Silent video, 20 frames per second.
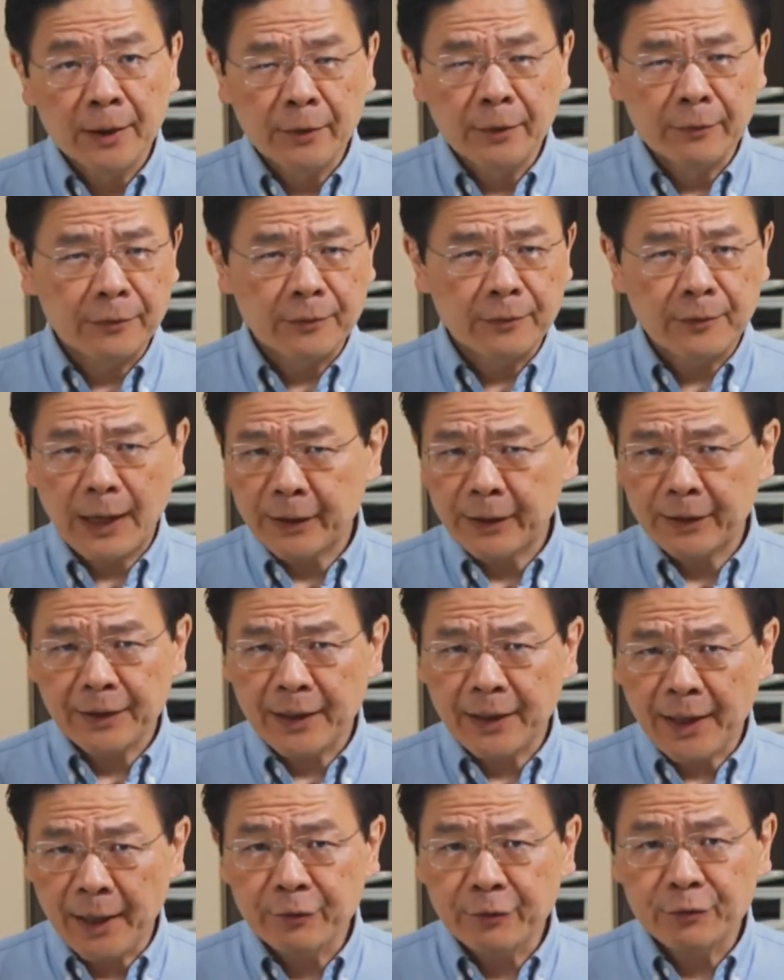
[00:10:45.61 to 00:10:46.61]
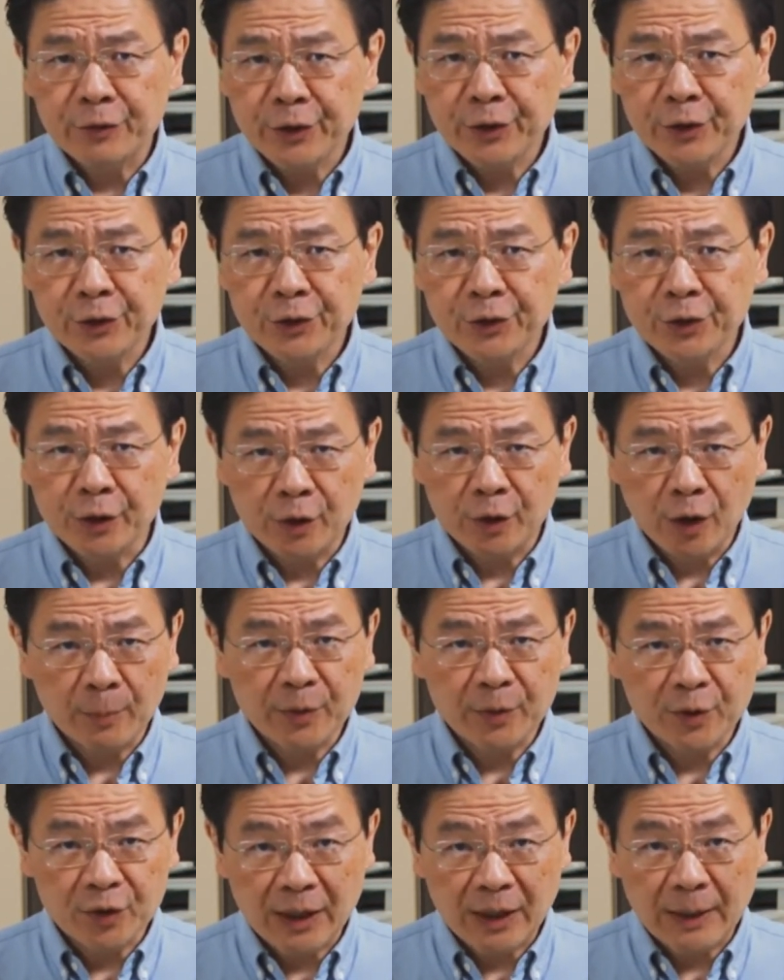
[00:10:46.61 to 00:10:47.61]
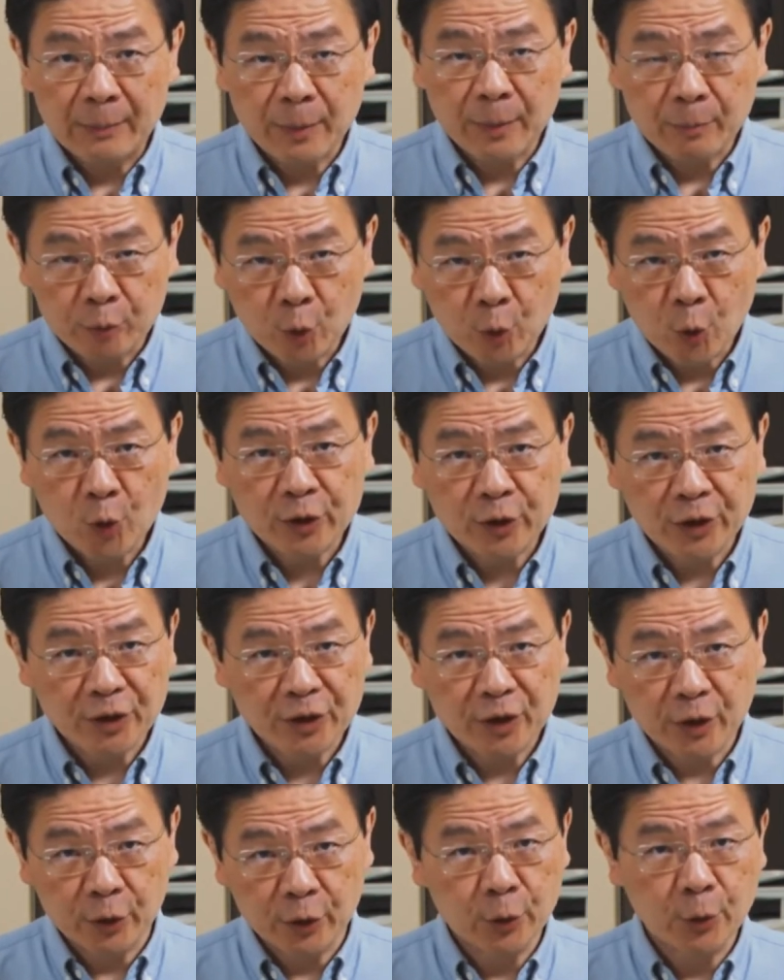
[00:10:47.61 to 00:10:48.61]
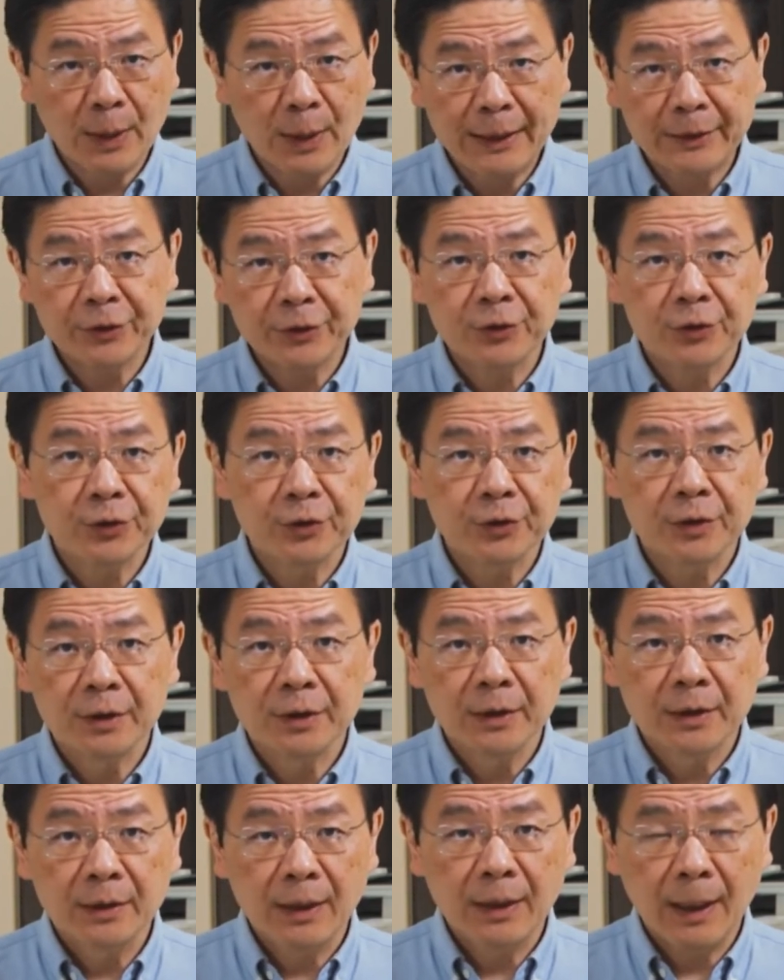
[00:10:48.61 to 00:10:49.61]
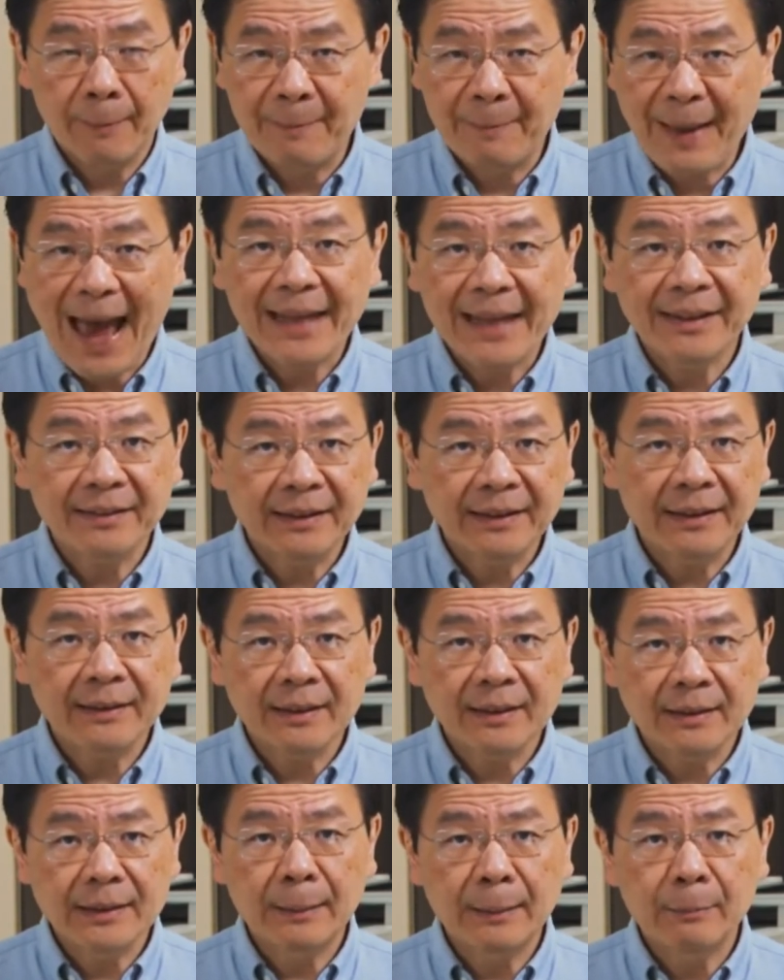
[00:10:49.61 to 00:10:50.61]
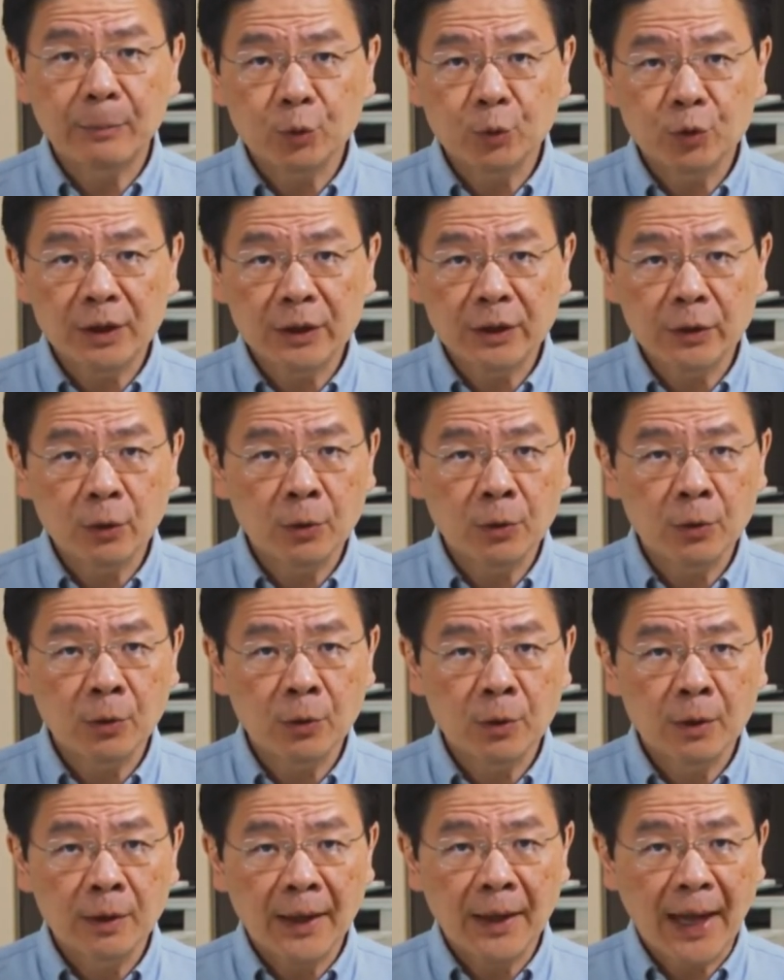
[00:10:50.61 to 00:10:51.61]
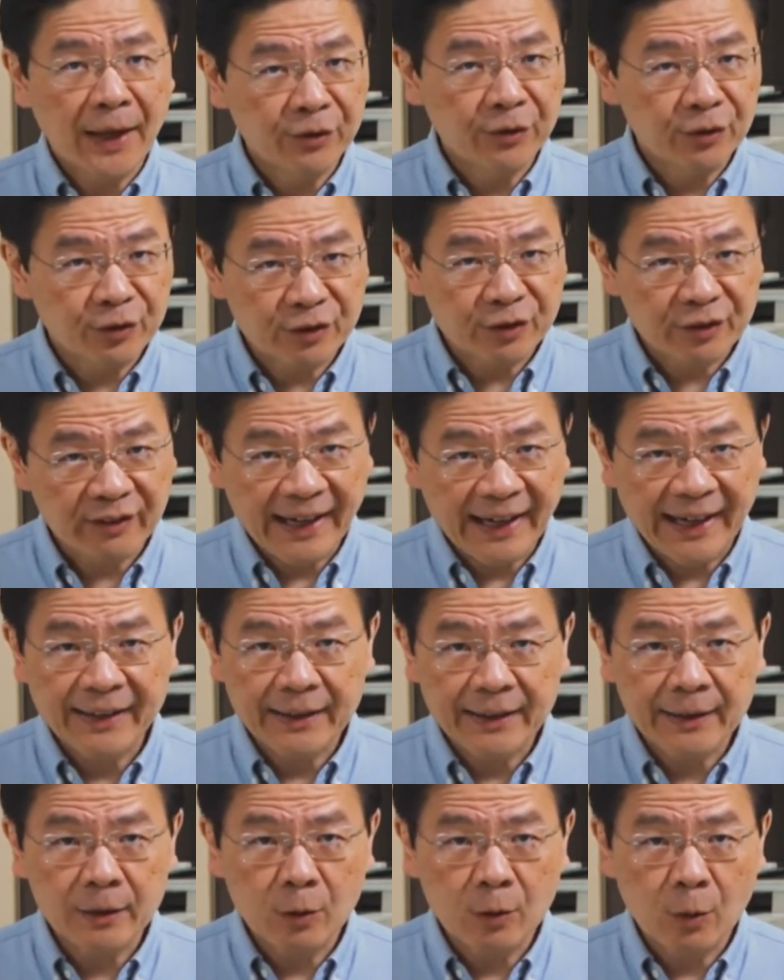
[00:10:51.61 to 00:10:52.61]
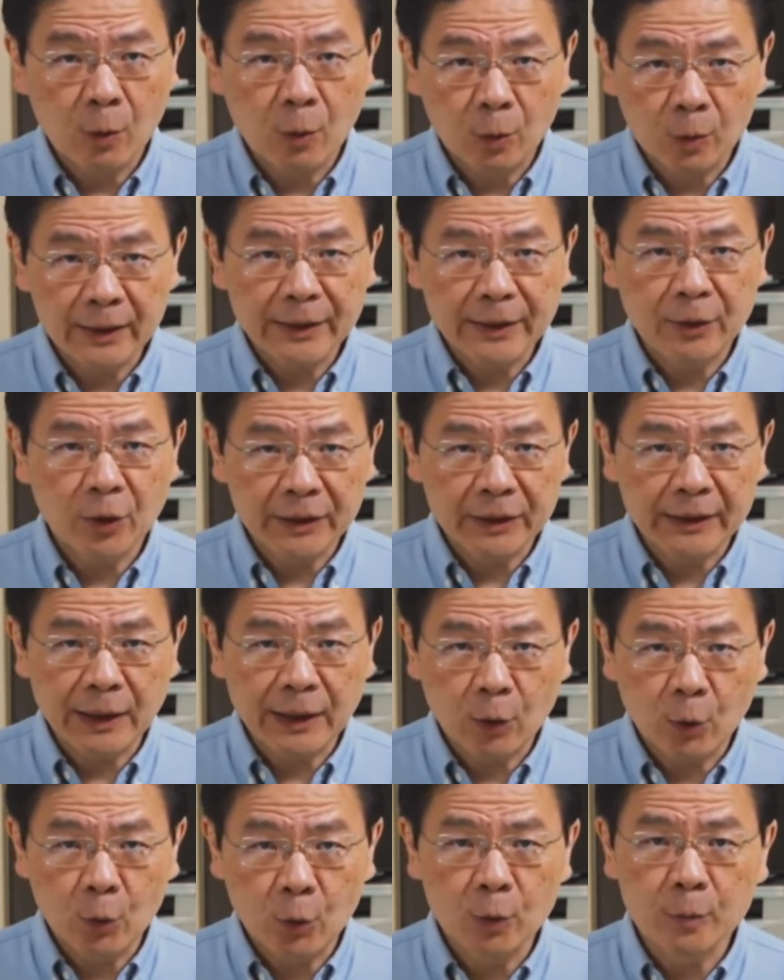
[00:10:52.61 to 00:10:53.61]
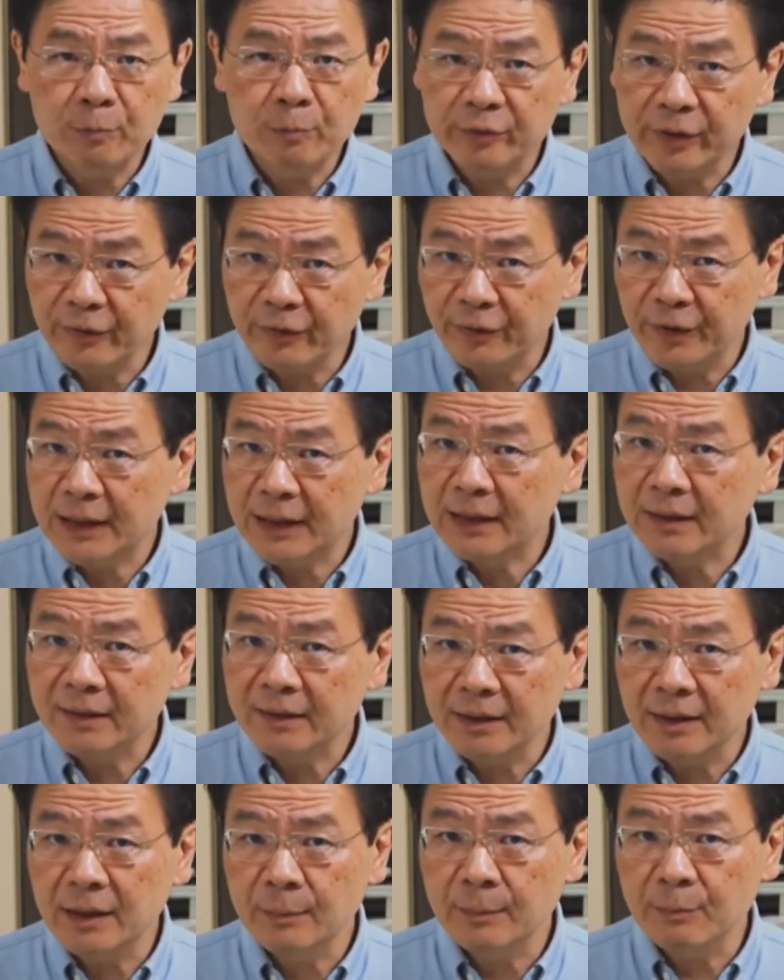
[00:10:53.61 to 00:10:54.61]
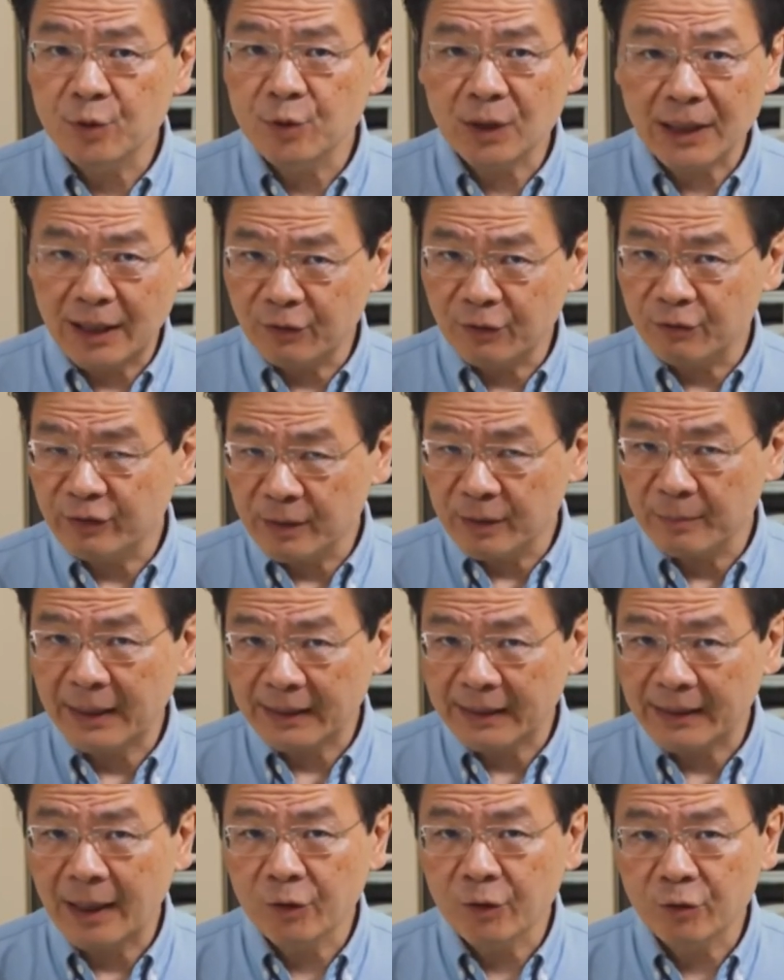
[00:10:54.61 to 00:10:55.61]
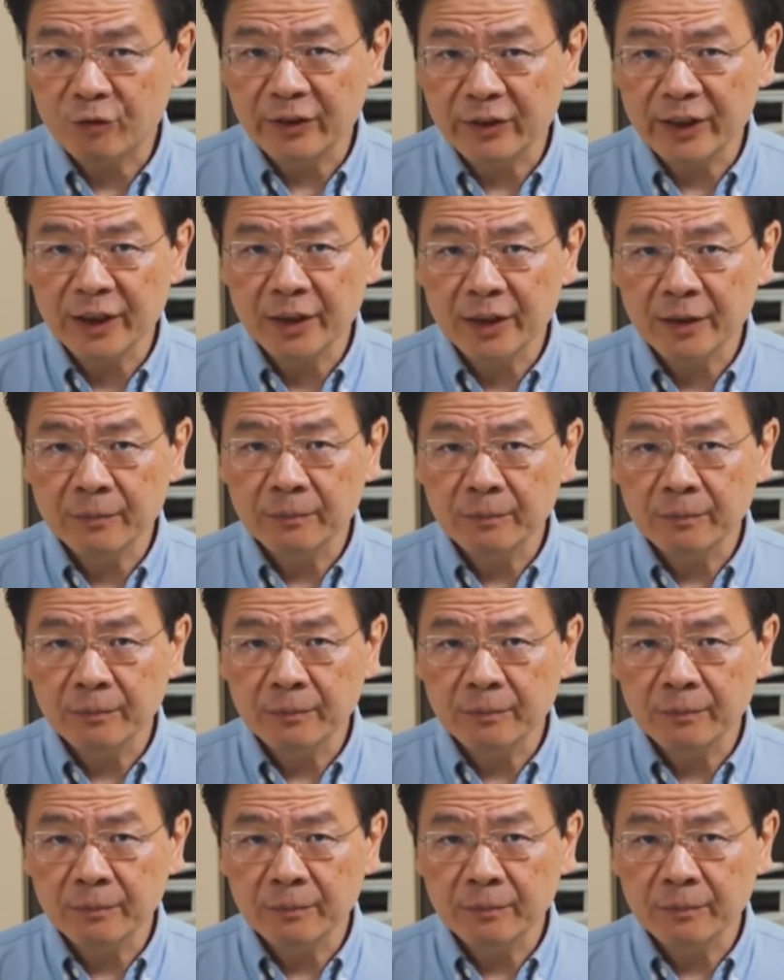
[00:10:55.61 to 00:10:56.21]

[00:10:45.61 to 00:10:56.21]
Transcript: If other countries adopt the same approach as the US, abandoning the WTO and trading only on their own preferred terms country by country,